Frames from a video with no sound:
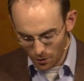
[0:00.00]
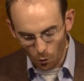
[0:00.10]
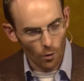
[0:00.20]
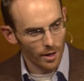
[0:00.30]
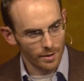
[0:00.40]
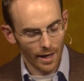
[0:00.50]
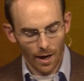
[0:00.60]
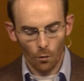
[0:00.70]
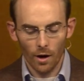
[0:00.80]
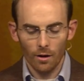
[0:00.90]
What is
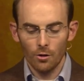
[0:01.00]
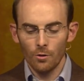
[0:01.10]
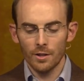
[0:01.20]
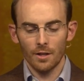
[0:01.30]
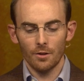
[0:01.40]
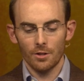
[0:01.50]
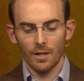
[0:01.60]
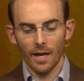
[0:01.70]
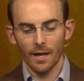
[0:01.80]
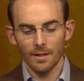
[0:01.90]
that? Well, Lewis
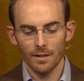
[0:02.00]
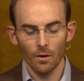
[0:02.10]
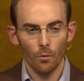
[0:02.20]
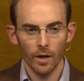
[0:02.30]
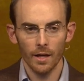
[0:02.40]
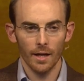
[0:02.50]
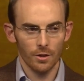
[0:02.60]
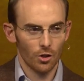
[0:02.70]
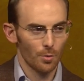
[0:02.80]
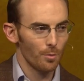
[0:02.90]
understands that we
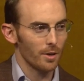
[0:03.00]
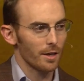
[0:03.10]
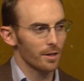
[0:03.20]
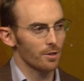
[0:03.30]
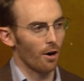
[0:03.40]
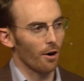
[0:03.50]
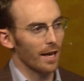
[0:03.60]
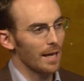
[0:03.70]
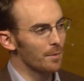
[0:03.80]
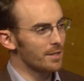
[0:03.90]
as human beings are
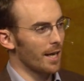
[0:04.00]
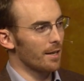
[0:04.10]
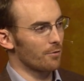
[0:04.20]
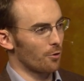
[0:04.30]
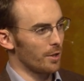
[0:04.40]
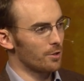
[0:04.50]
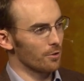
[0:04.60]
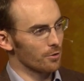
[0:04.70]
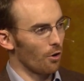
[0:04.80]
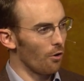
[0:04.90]
imitative
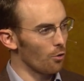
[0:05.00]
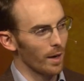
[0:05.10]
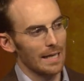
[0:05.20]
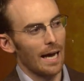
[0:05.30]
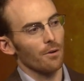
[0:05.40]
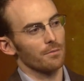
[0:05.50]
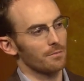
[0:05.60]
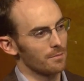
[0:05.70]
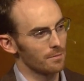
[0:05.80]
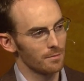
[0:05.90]
creatures all the way down.
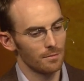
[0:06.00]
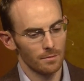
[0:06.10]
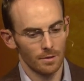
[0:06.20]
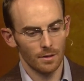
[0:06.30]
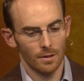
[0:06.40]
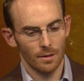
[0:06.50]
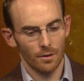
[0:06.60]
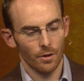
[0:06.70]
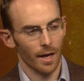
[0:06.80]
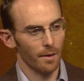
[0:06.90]

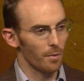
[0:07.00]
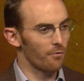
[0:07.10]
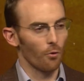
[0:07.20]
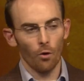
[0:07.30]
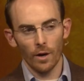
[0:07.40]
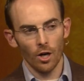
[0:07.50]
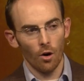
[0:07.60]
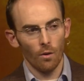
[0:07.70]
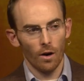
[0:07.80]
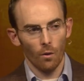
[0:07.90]
Okay? Before we
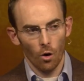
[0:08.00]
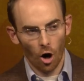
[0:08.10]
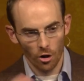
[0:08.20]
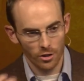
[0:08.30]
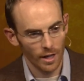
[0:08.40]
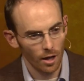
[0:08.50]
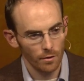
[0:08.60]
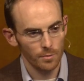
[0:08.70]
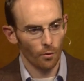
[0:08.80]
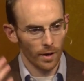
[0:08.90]
know
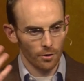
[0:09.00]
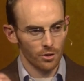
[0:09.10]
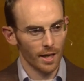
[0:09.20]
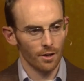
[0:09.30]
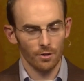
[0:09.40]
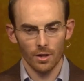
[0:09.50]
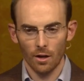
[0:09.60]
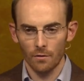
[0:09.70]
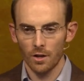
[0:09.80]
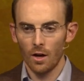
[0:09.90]
ourselves, before we understand
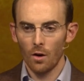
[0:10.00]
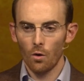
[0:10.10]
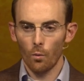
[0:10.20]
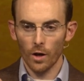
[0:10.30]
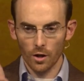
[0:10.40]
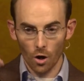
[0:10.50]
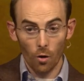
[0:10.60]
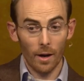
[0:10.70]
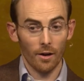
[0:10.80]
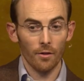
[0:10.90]
ourselves, we know
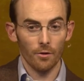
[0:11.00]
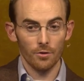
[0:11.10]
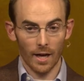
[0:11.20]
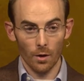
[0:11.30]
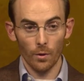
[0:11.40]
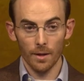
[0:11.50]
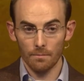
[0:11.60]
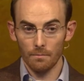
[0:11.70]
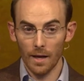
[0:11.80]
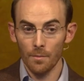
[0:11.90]
about others and we
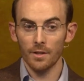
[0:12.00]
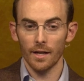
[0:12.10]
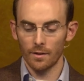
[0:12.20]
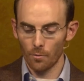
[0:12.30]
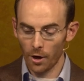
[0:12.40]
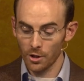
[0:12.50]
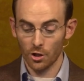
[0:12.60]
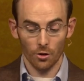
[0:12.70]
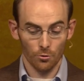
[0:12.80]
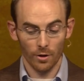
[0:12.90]
imitate them, right?
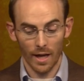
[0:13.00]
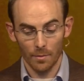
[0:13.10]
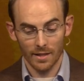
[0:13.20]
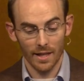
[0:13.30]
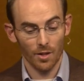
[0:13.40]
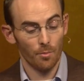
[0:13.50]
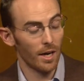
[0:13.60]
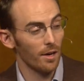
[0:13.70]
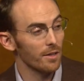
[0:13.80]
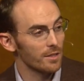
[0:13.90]
Children imitate their
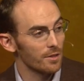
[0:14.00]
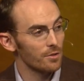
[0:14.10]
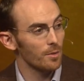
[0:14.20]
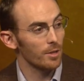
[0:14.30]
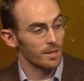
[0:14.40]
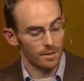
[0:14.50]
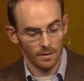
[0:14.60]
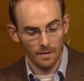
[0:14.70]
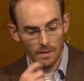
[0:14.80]
parents and their siblings.